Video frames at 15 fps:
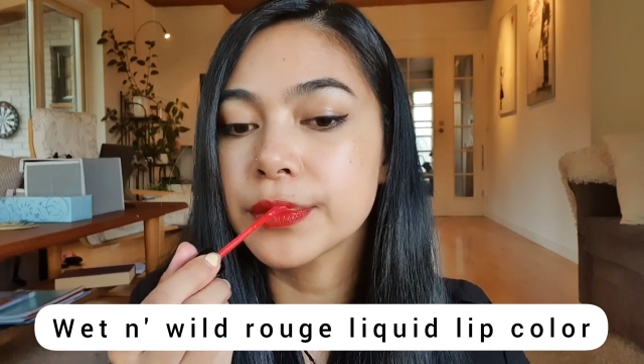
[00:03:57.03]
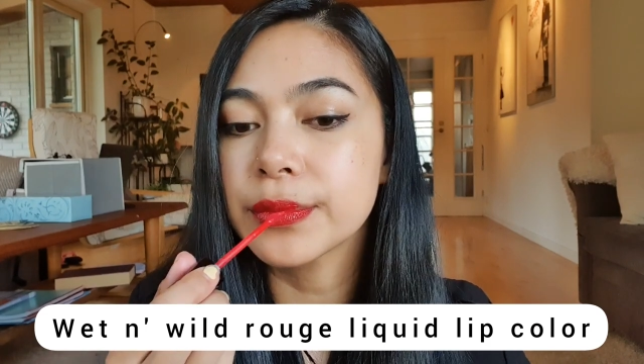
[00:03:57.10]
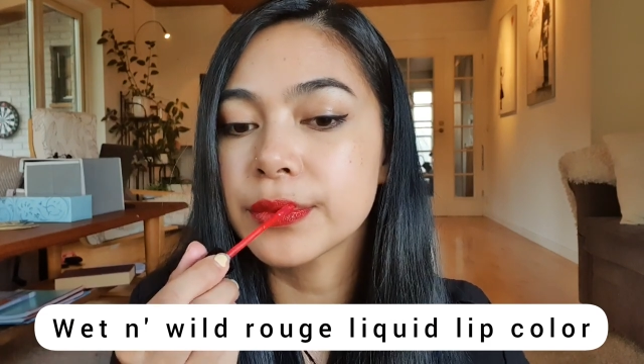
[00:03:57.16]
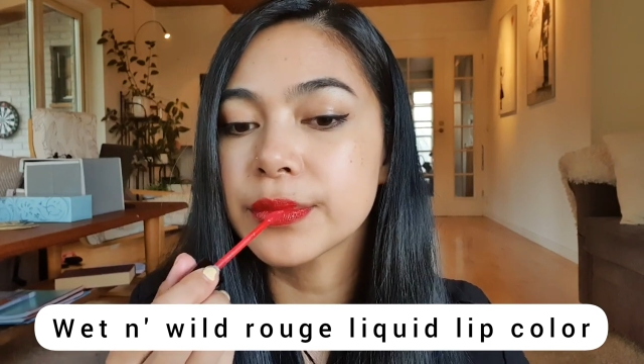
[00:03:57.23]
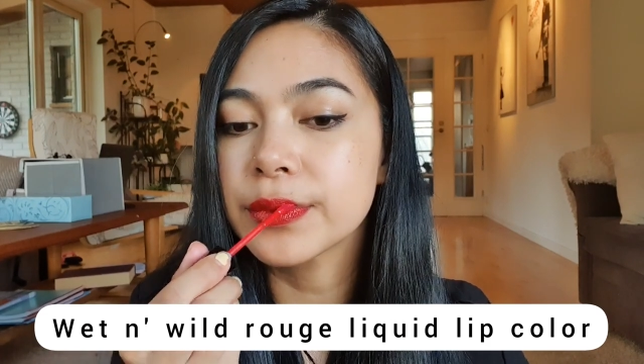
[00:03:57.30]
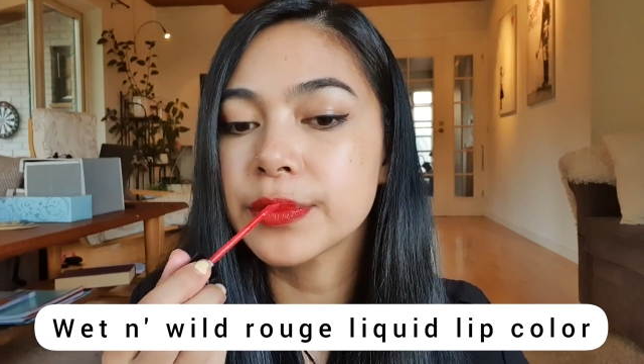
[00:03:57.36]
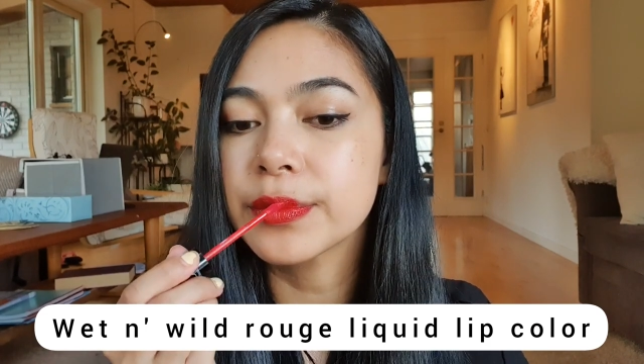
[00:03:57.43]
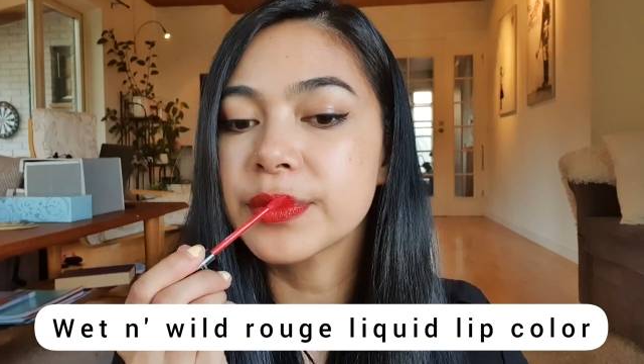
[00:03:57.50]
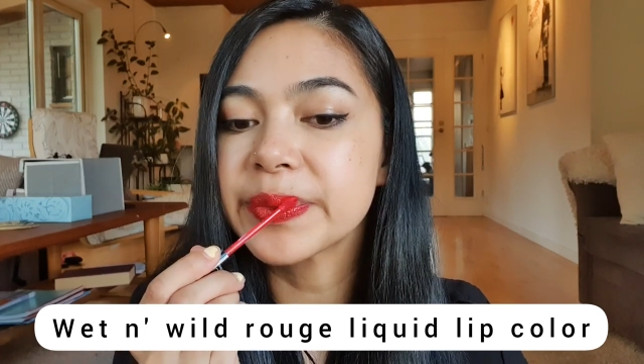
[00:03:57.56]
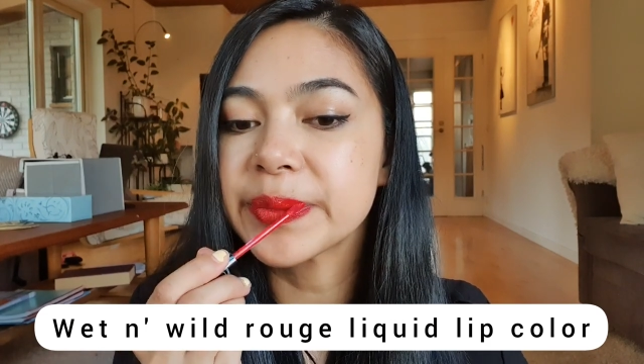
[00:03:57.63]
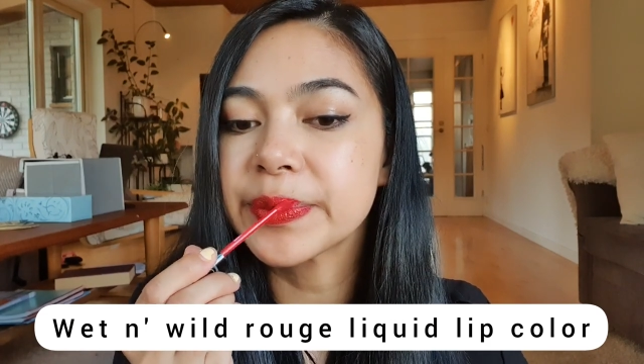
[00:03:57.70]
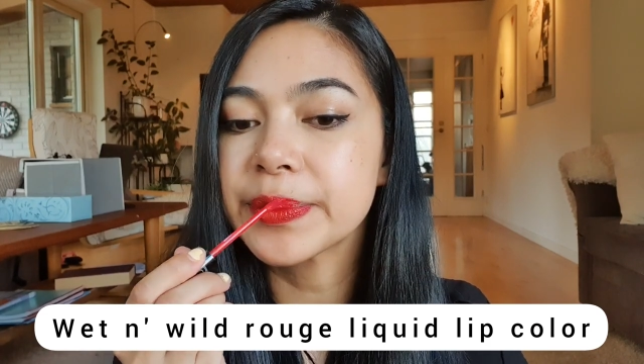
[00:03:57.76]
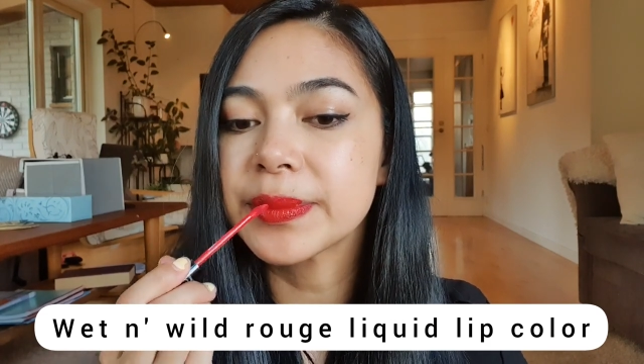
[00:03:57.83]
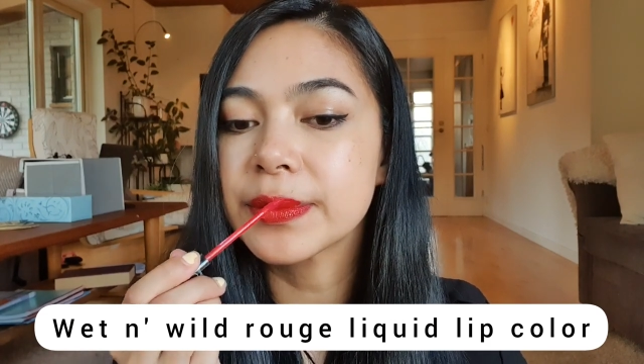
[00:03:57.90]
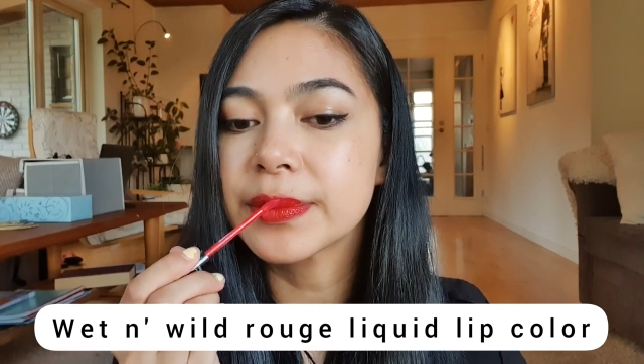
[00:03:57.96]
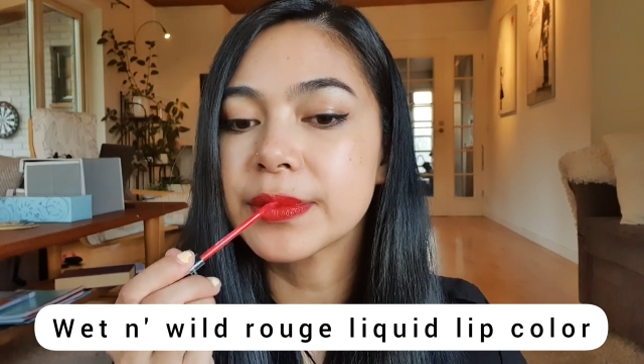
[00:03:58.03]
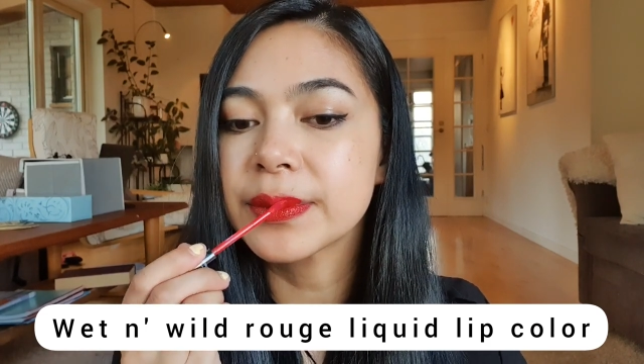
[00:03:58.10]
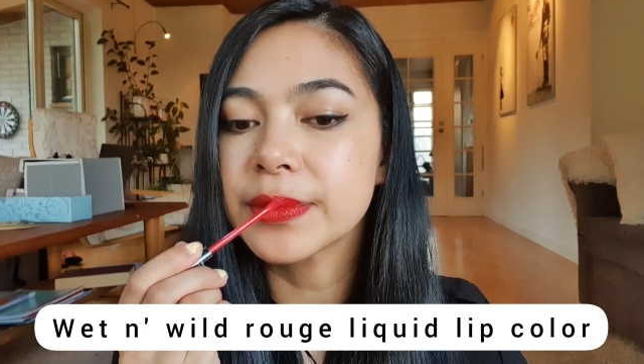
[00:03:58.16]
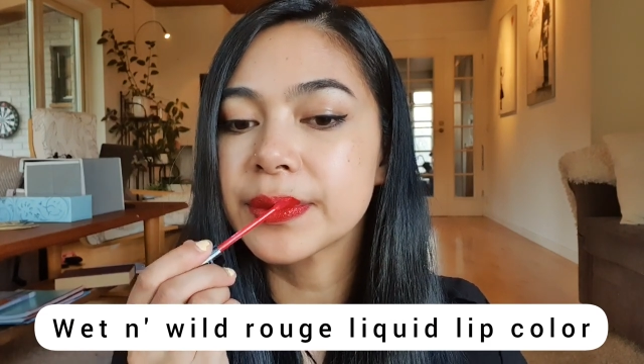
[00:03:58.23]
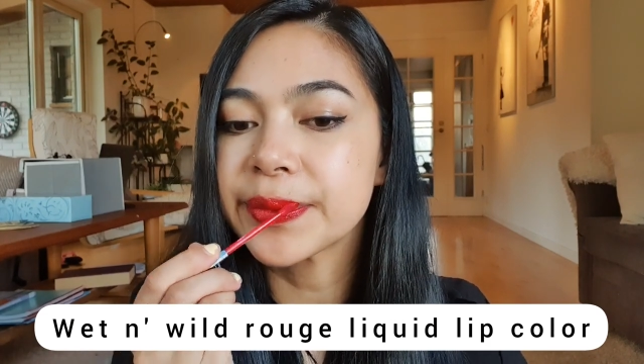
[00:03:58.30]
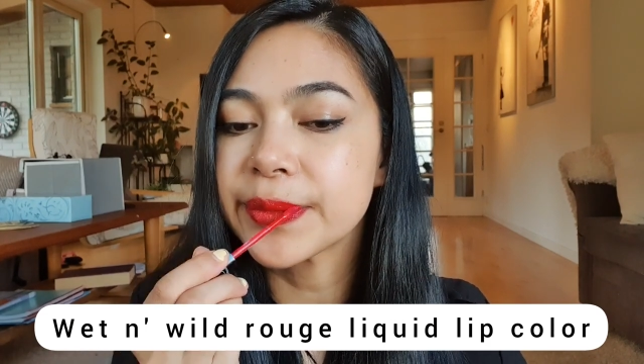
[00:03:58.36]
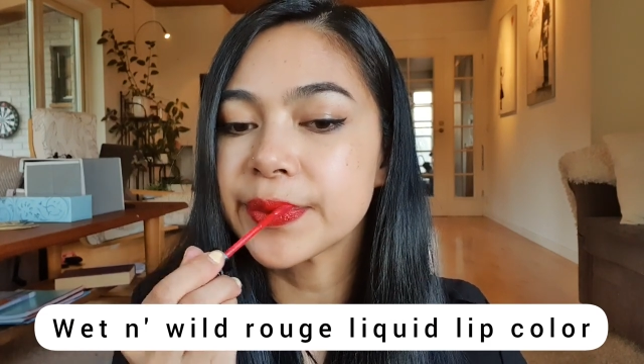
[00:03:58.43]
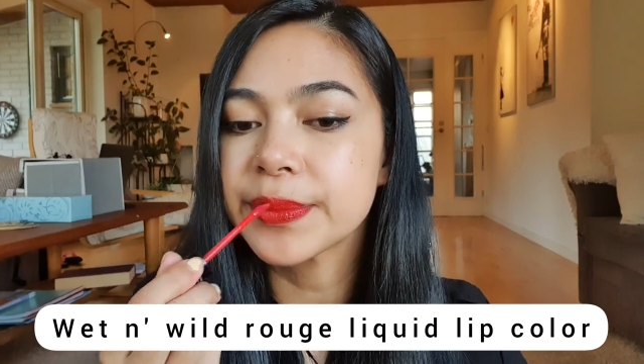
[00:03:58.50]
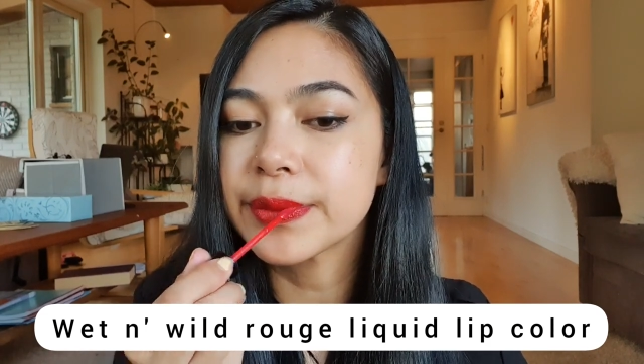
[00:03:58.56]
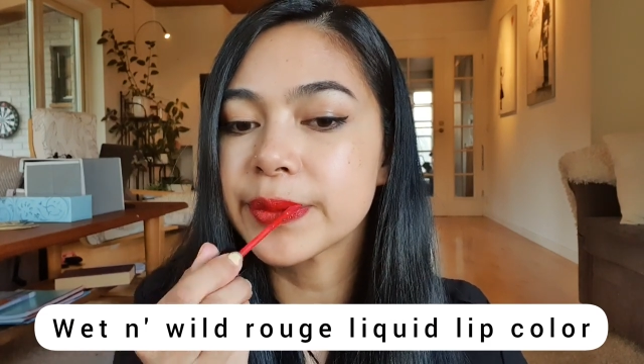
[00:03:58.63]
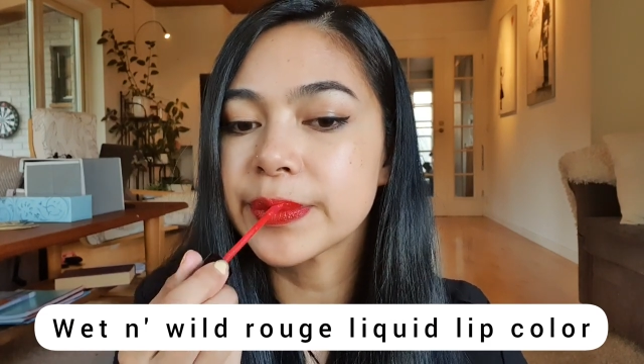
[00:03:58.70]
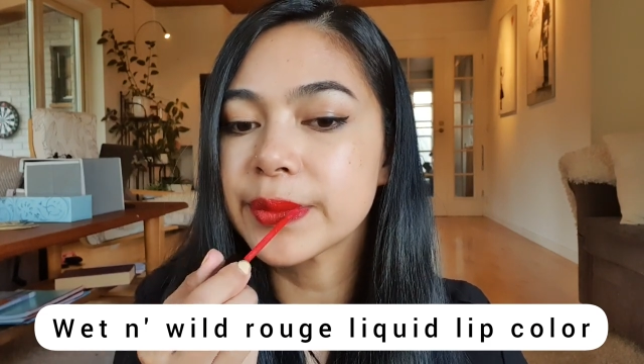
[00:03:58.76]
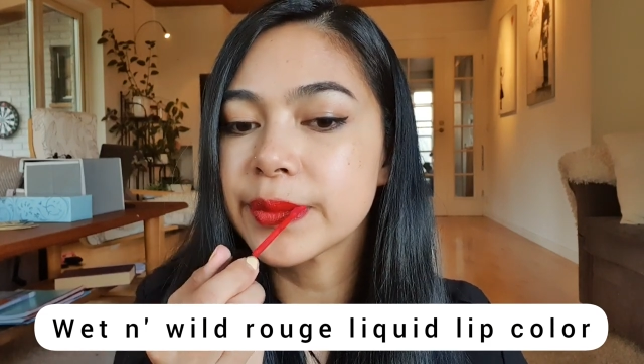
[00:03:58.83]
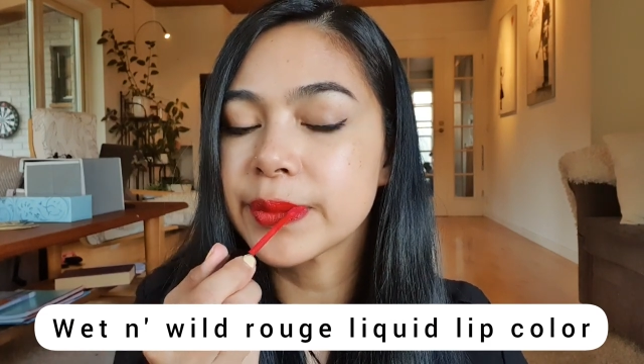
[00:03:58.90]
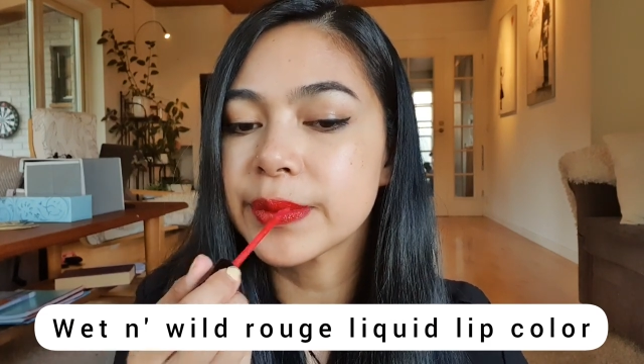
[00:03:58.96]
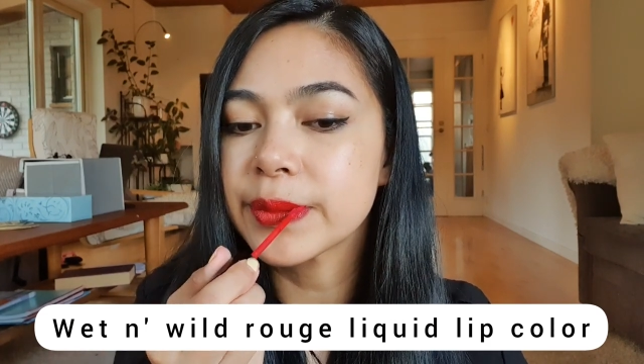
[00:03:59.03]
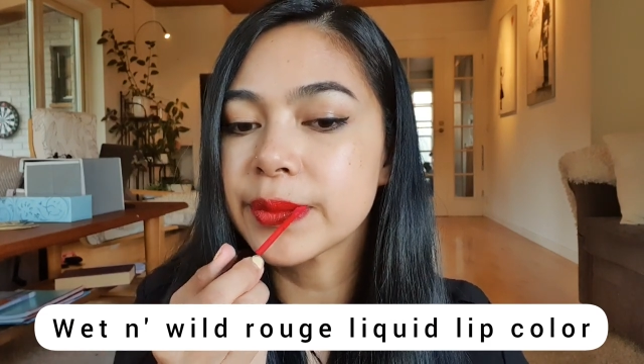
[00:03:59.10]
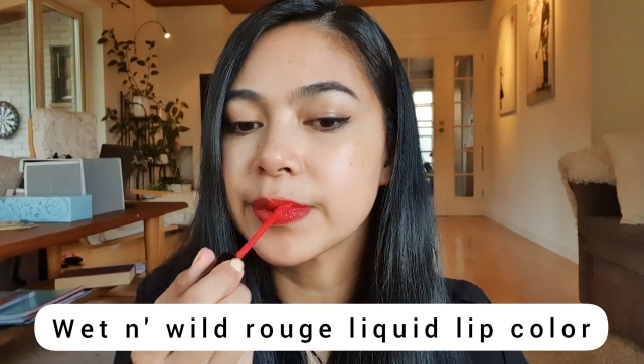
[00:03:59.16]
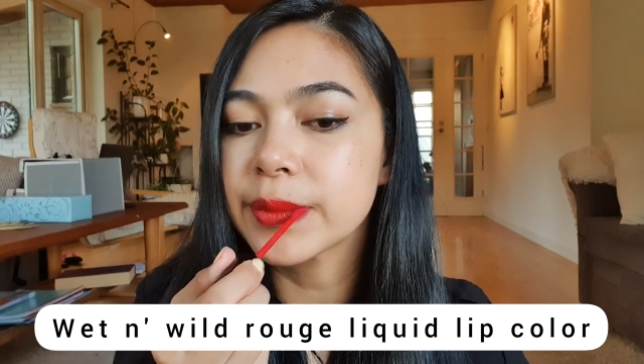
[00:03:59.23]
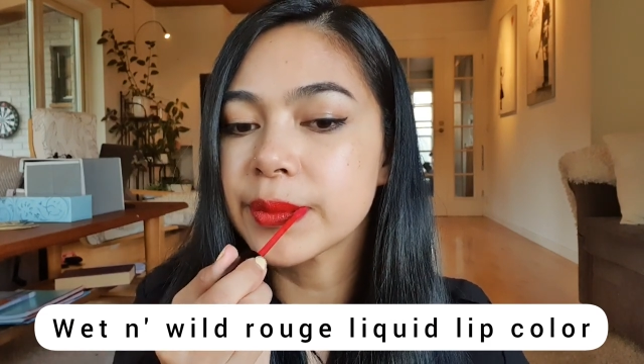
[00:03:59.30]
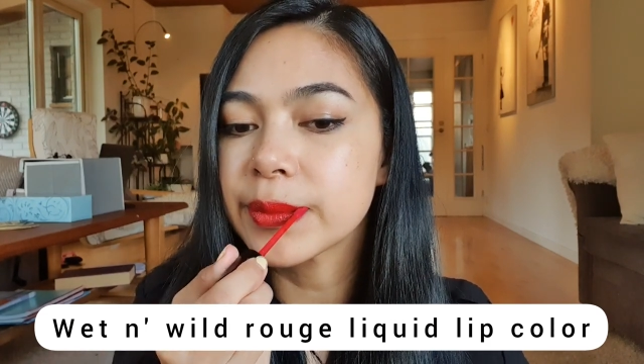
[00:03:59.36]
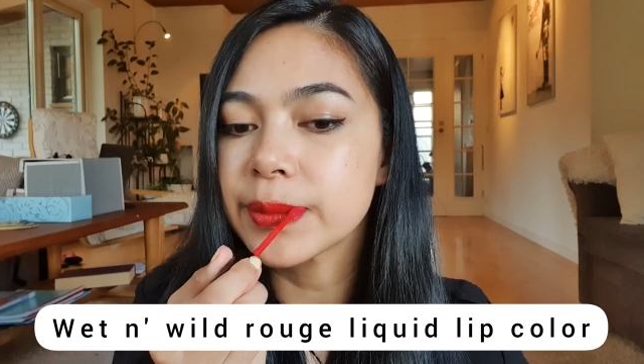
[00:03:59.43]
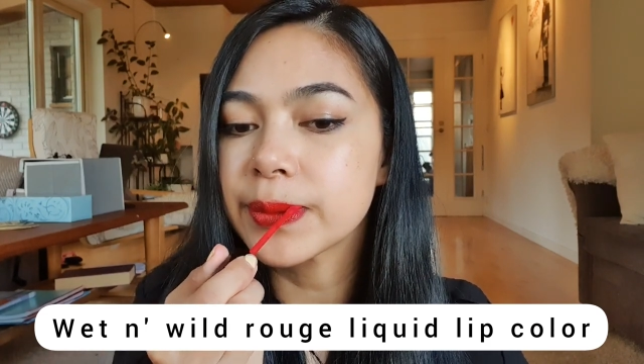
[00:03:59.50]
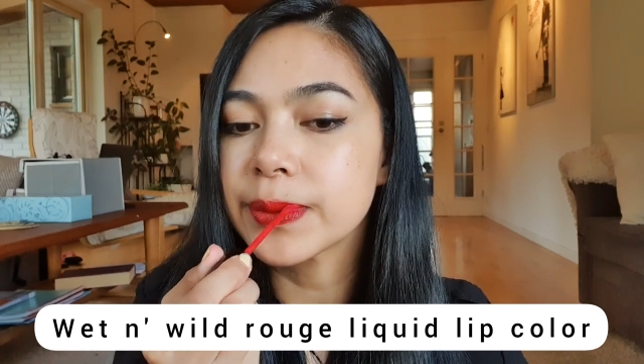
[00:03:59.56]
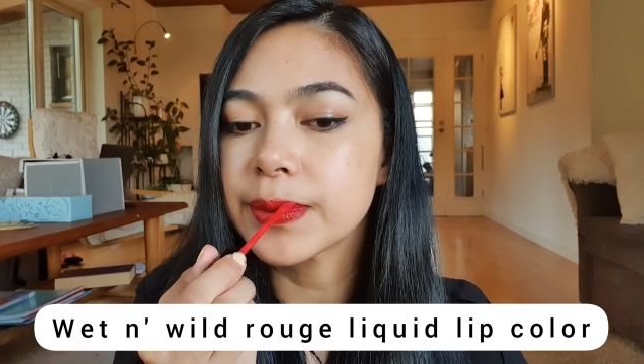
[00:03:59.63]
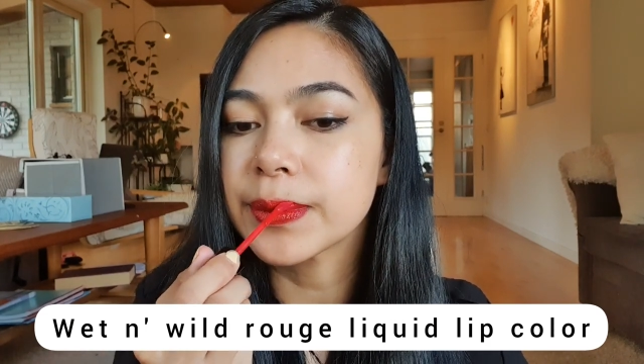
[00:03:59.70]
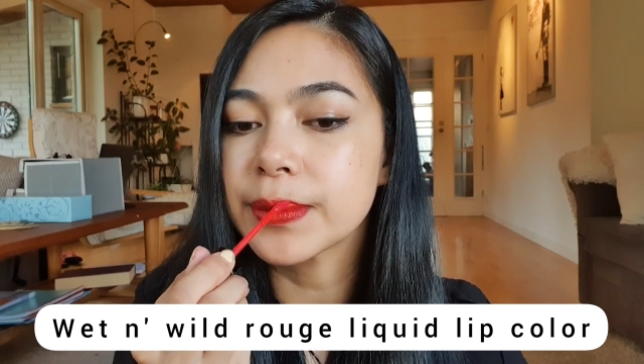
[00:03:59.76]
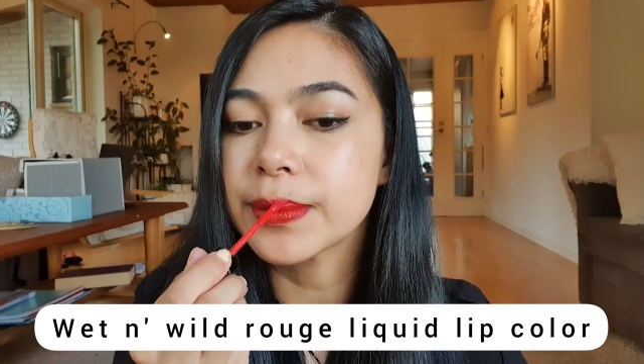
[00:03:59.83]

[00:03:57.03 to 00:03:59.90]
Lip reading: is also one of my favorite that I wear when